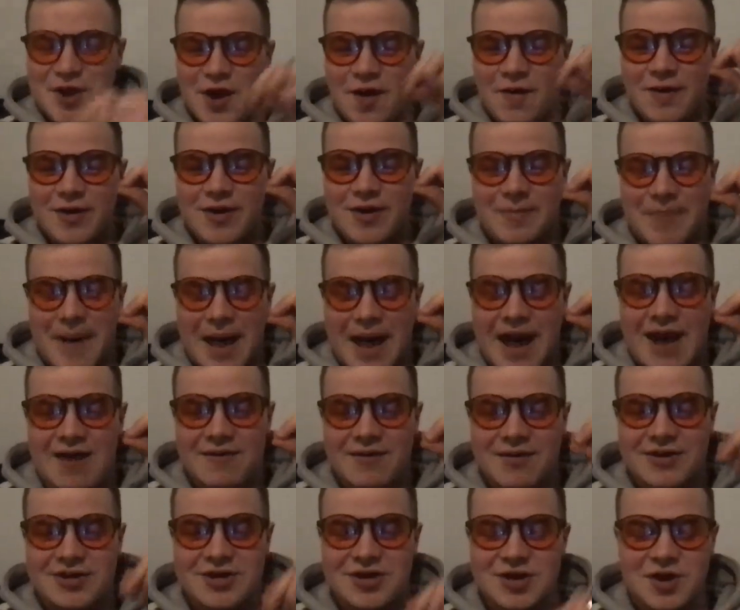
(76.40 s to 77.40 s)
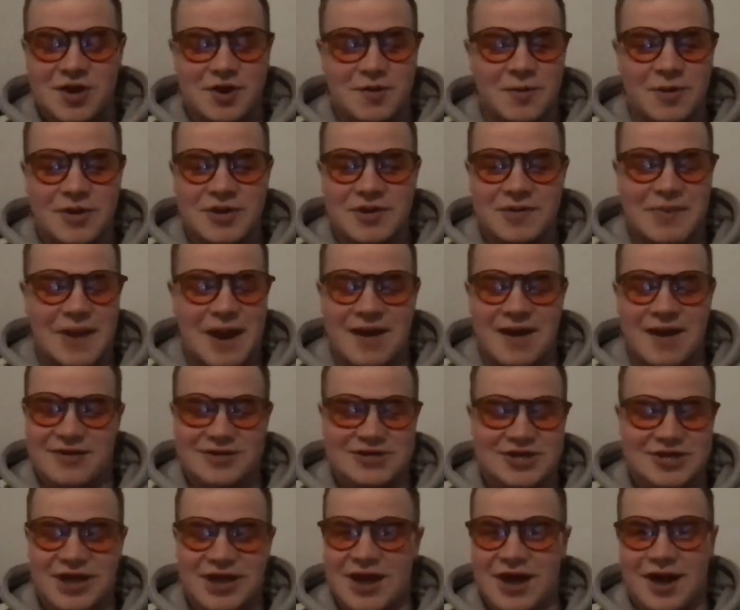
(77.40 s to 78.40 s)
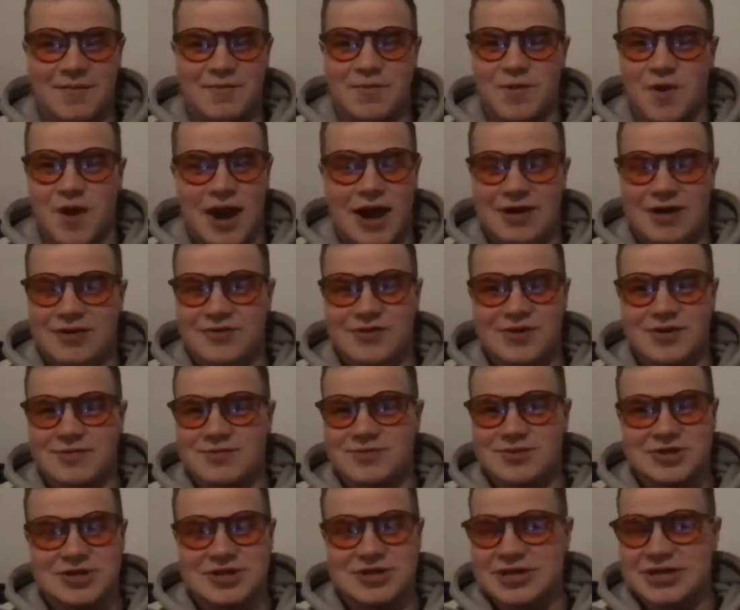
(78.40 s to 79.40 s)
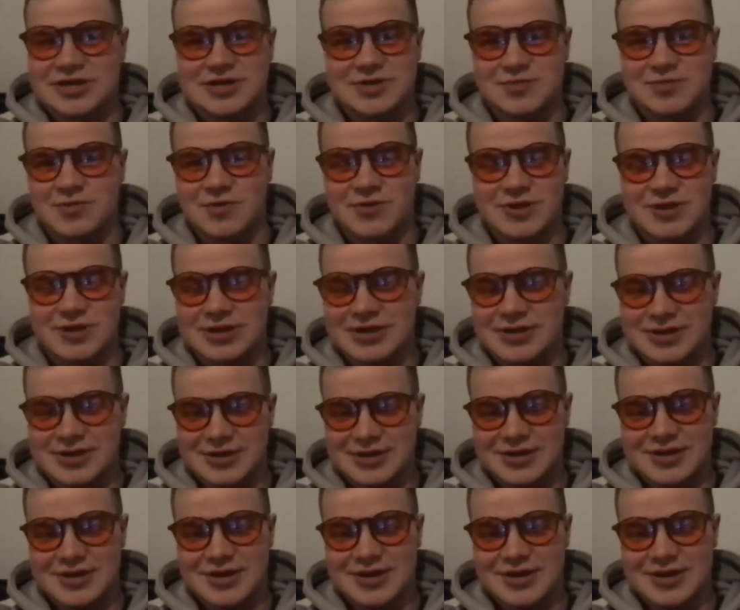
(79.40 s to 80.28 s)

You know when your parents are like, "I'm not angry, I'm just disappointed."